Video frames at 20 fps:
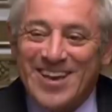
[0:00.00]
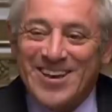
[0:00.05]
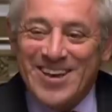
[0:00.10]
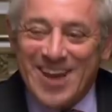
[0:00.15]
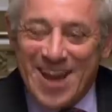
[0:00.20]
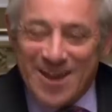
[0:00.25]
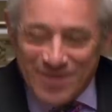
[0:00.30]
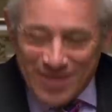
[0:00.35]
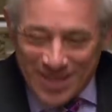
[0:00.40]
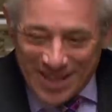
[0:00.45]

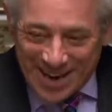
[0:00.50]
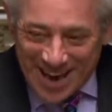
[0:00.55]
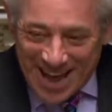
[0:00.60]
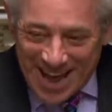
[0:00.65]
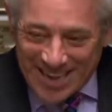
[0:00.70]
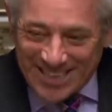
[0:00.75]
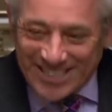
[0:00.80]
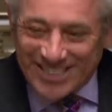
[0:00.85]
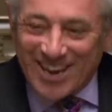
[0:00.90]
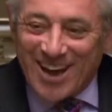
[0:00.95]

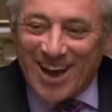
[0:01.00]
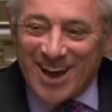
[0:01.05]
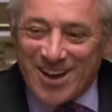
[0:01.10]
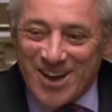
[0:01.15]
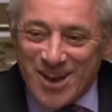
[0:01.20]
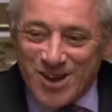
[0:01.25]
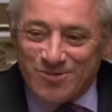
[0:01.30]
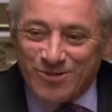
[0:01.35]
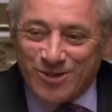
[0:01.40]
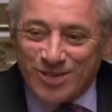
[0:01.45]
Nevertheless, I
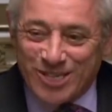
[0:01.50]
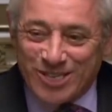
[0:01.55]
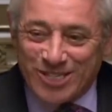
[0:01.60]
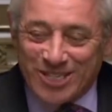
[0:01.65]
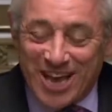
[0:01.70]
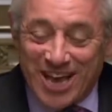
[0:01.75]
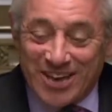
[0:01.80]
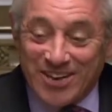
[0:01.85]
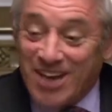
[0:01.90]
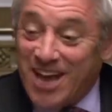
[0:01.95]
note what he
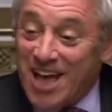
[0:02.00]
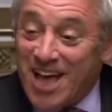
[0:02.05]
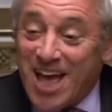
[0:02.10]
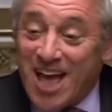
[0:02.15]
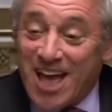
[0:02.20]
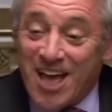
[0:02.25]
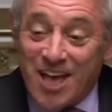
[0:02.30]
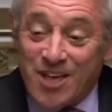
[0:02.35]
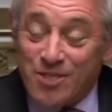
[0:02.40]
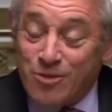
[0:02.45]
said.
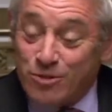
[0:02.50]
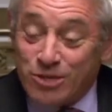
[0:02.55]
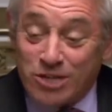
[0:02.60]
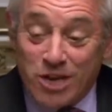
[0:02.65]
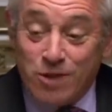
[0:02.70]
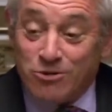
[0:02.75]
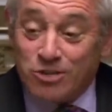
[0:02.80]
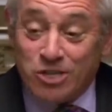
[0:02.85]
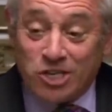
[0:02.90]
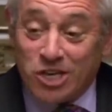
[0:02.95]
There was
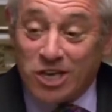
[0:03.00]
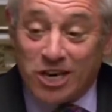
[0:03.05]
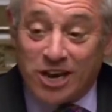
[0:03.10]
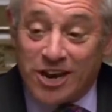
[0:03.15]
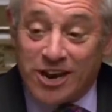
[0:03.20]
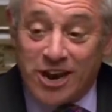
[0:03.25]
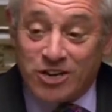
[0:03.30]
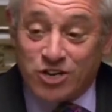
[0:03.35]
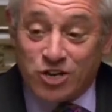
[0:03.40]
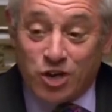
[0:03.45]
no
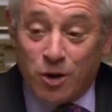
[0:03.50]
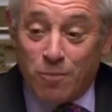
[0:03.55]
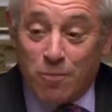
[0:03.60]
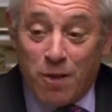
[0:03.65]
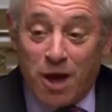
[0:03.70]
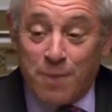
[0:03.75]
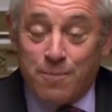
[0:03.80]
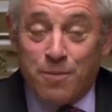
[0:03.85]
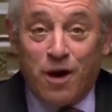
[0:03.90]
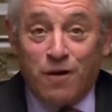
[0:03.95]
disinclination on
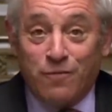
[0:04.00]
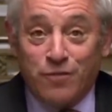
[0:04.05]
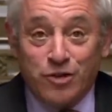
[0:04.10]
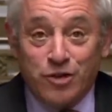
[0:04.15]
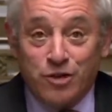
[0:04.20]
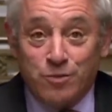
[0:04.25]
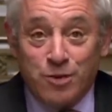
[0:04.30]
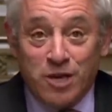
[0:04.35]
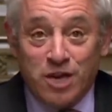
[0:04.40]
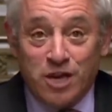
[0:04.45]
my part for
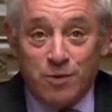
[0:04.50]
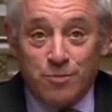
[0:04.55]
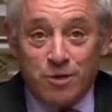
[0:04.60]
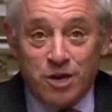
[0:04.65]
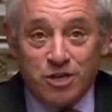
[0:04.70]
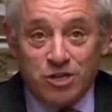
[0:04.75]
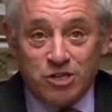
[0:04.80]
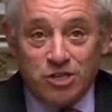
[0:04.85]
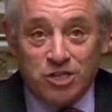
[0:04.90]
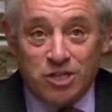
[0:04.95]
there to be an
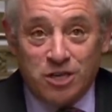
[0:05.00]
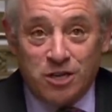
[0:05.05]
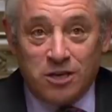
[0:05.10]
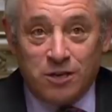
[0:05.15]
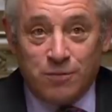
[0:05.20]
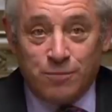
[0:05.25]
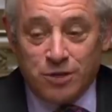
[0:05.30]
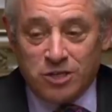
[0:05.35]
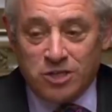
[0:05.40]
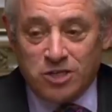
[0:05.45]

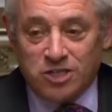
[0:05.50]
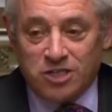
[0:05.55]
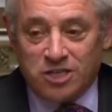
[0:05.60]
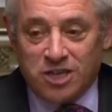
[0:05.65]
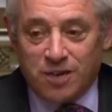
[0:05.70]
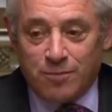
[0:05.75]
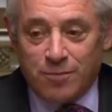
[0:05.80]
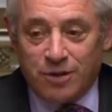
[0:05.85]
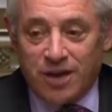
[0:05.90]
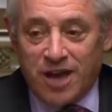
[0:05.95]
emergency business
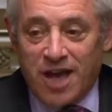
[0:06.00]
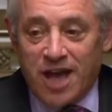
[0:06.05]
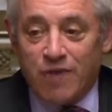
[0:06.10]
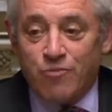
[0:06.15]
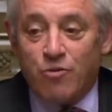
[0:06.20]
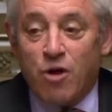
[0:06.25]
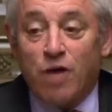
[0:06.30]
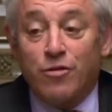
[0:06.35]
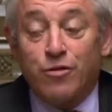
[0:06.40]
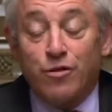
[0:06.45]
statement. I
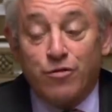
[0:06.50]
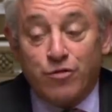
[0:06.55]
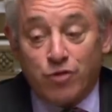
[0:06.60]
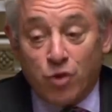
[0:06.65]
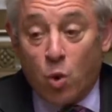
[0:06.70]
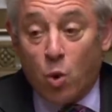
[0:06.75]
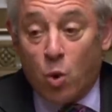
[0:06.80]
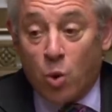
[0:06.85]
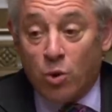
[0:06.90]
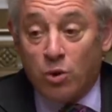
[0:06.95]
had rather
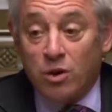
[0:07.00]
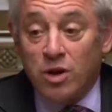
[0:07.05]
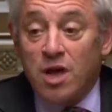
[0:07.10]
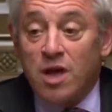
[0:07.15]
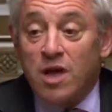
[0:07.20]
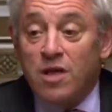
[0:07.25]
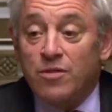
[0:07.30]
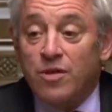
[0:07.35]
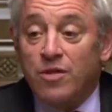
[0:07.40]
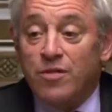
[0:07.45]
thought
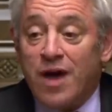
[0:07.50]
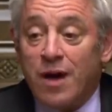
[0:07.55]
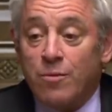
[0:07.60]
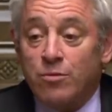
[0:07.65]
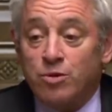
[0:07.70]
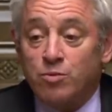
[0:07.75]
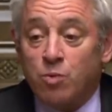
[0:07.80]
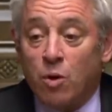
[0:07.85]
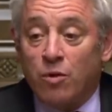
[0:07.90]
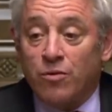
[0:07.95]
that that
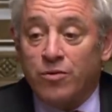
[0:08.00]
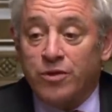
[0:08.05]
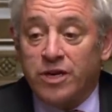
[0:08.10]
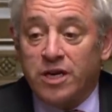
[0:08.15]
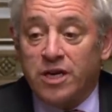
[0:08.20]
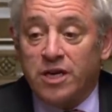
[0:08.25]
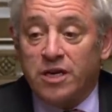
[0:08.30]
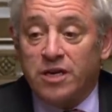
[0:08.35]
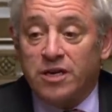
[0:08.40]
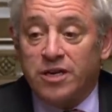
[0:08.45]
was what
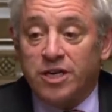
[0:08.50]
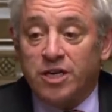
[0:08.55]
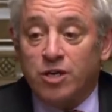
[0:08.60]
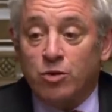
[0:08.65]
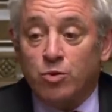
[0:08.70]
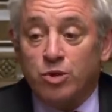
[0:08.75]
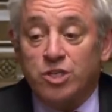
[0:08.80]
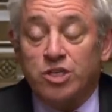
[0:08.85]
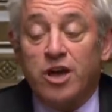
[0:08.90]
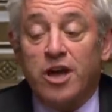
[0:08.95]
the Leader
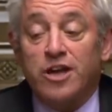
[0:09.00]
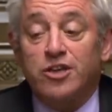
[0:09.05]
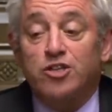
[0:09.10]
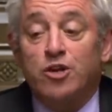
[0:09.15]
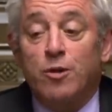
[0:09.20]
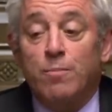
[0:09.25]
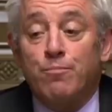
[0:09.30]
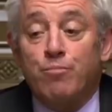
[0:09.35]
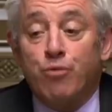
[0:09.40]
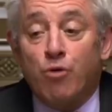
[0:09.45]
was going
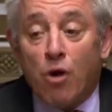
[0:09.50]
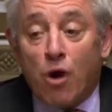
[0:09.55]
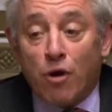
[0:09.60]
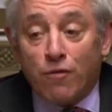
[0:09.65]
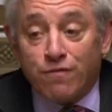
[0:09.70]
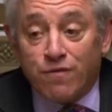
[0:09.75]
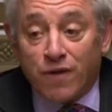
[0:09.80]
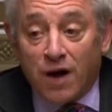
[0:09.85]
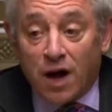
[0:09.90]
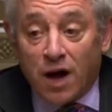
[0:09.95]
to
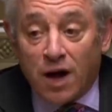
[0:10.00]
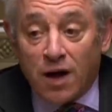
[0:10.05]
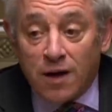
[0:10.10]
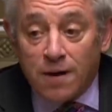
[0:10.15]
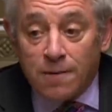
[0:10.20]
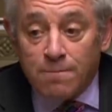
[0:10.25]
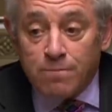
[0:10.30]
proffer,